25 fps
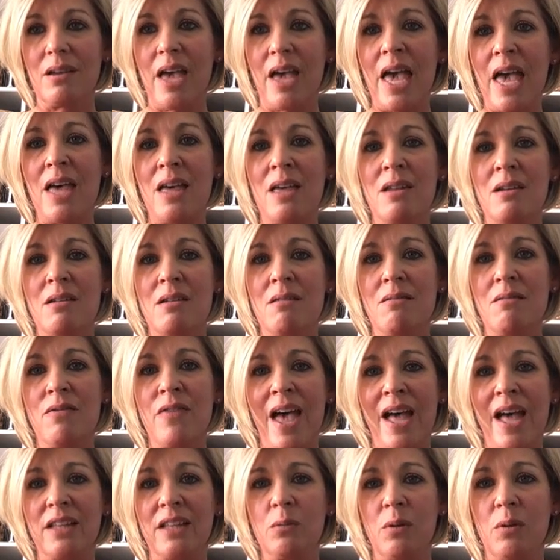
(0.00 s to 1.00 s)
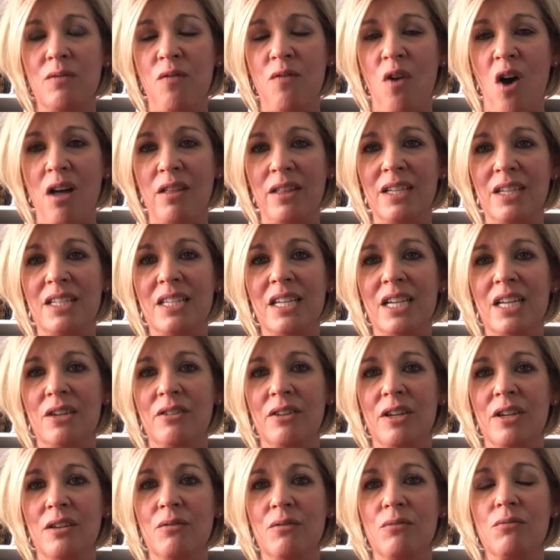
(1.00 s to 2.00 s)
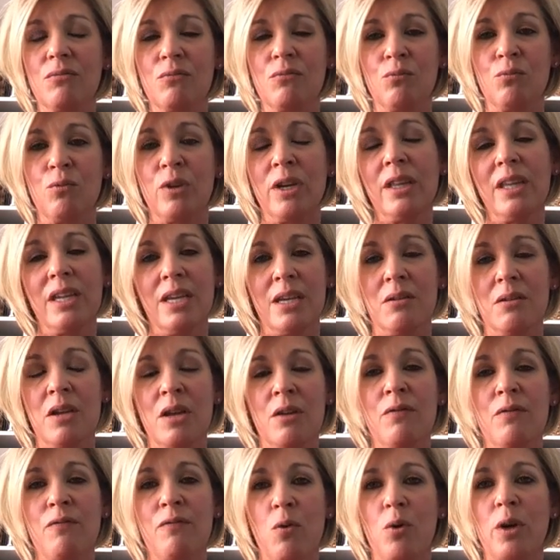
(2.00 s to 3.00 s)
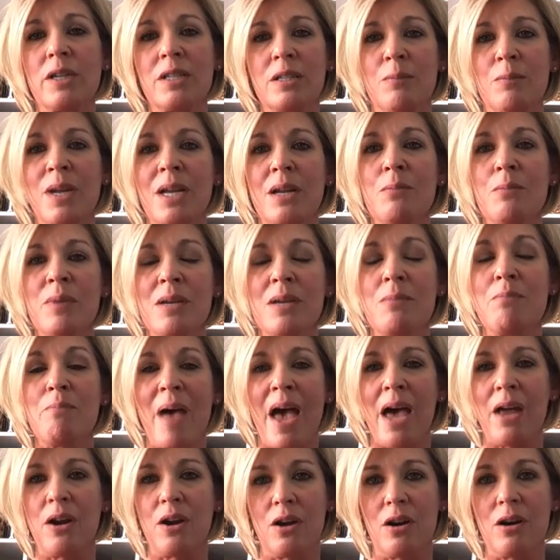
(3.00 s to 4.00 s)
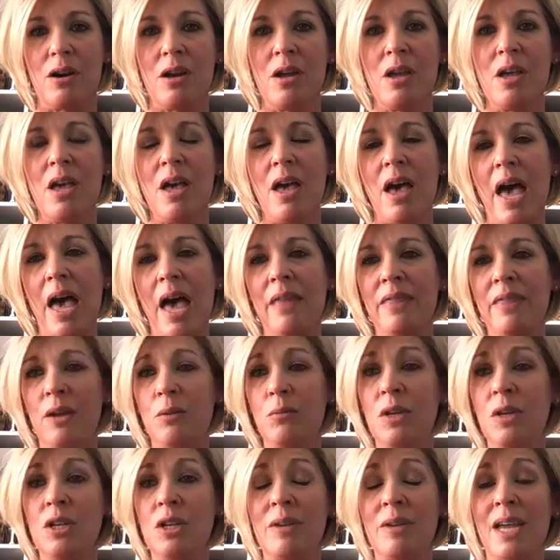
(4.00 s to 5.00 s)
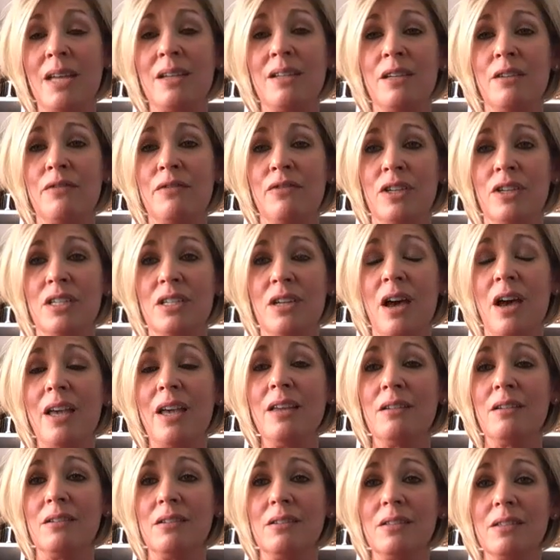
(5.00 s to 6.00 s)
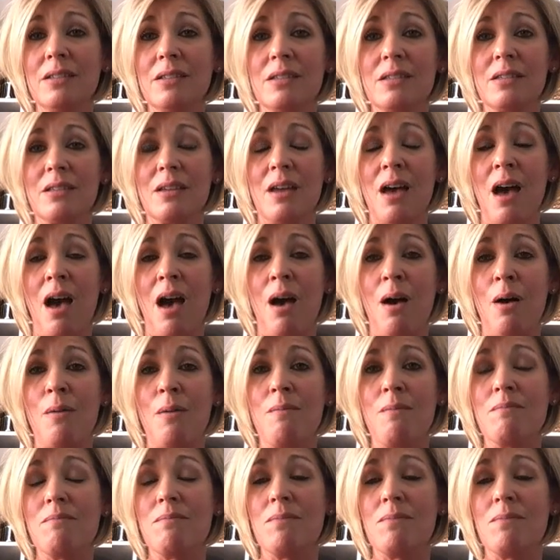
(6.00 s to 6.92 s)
And that's what volunteering really, it forced me to be better. And then when you get different titles, I